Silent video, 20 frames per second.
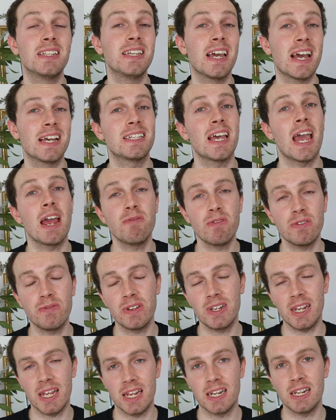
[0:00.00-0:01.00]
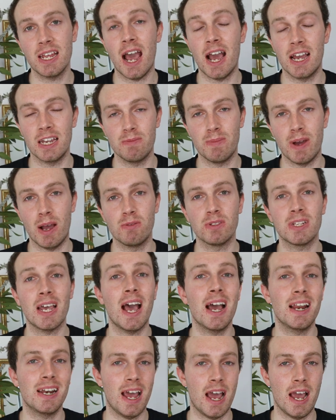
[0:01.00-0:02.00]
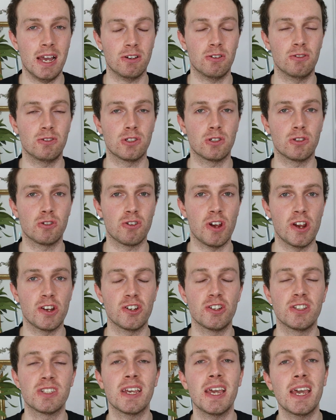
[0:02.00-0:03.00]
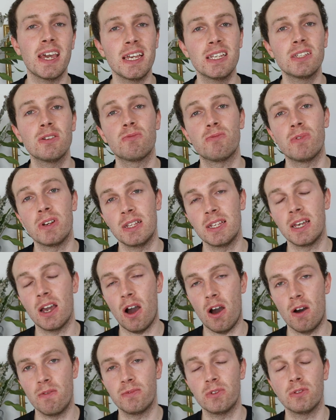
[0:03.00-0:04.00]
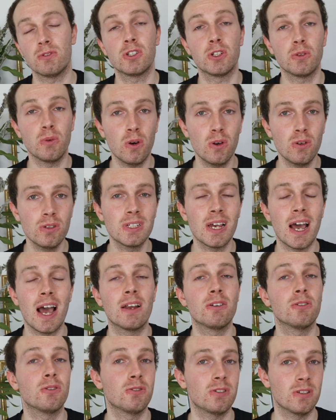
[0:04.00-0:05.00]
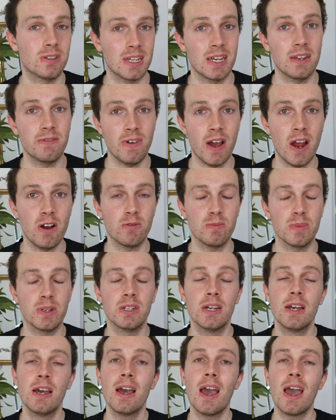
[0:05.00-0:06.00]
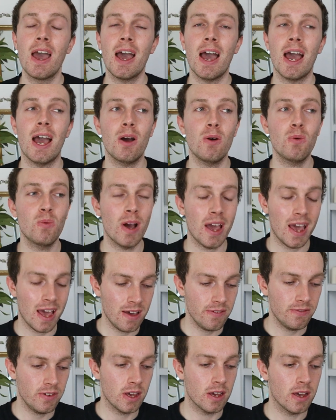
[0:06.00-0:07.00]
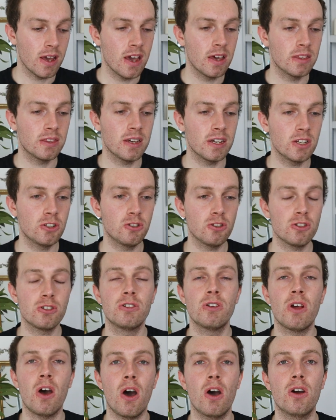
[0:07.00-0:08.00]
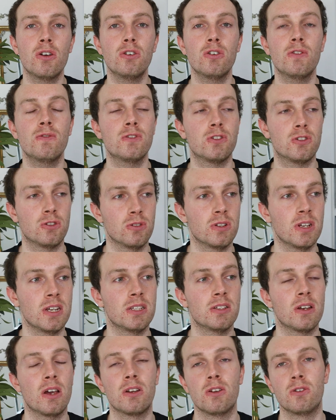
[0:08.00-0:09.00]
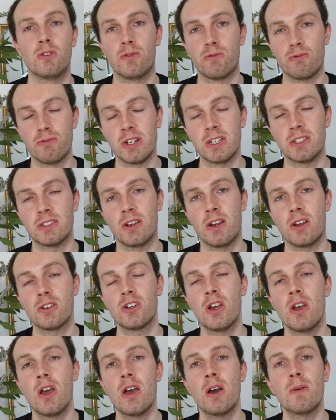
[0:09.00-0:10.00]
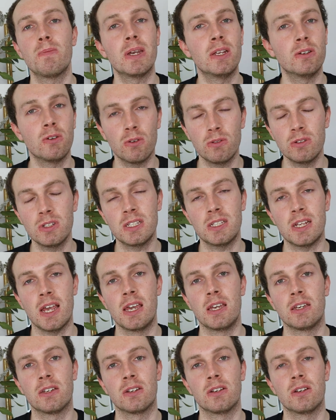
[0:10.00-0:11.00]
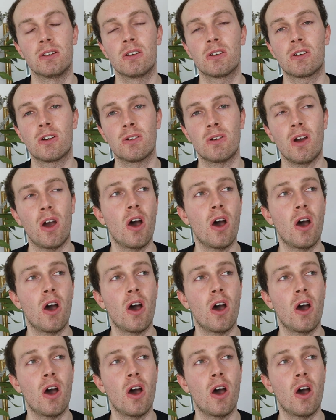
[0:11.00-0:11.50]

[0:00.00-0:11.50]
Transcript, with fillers: And yes, everything in high amounts and high concentrations is really harmful to us and also the environment. However, there's just not enough studies and enough research being undertaken